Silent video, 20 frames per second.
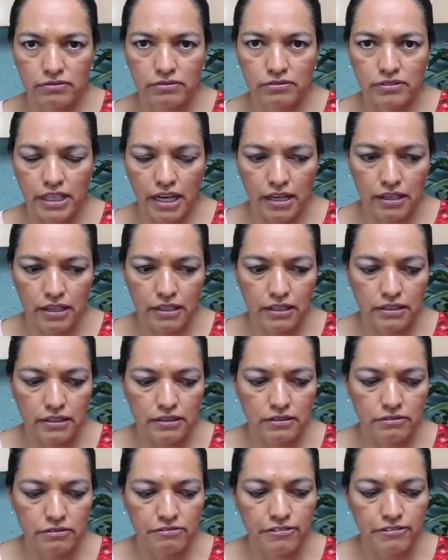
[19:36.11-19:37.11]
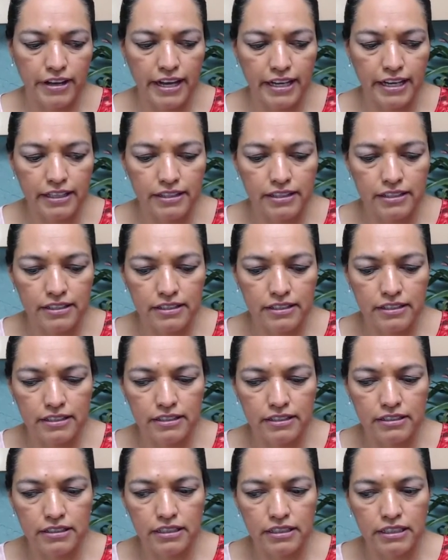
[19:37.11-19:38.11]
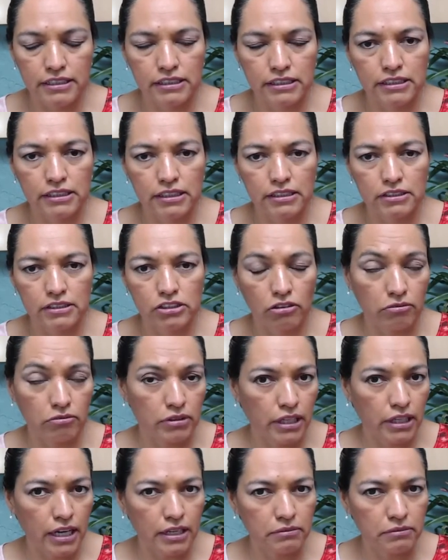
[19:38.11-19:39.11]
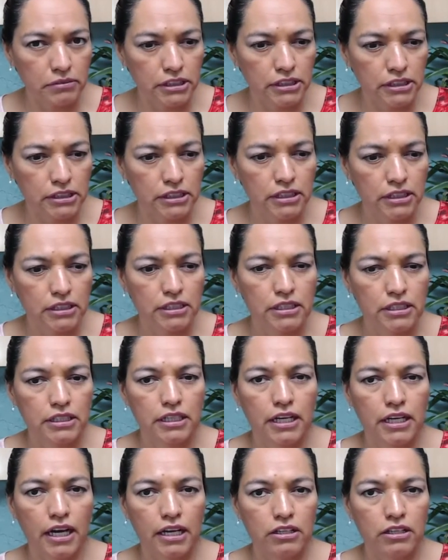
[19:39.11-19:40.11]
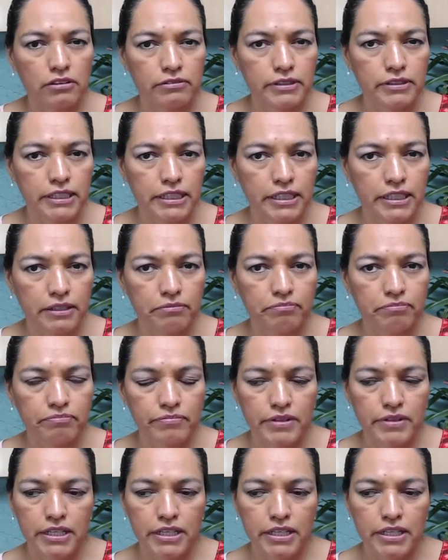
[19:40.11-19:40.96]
Yeah? Faith is sometimes kind of